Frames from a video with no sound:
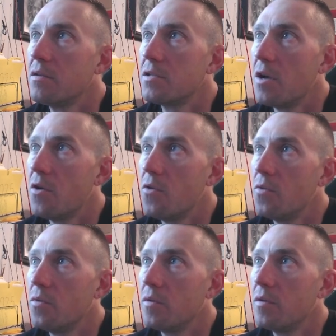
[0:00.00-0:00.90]

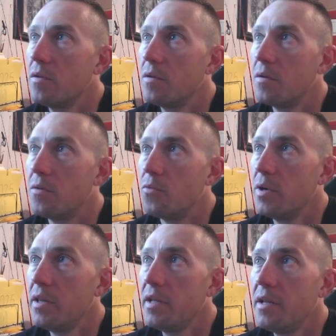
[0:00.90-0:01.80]
So
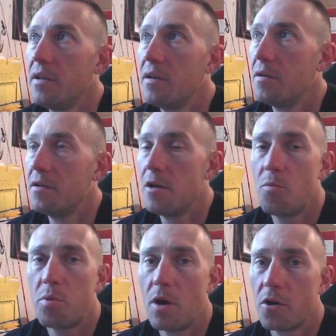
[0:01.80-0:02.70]
really
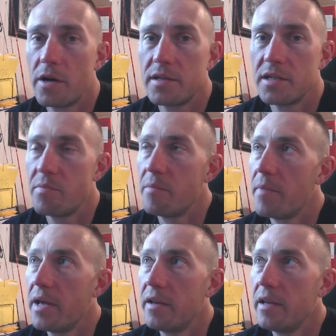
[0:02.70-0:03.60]
no progress has been
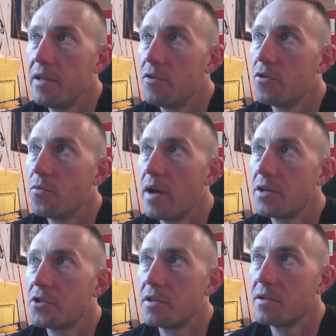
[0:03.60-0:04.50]
made in either
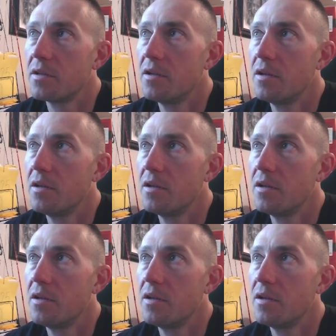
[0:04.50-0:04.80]
direction.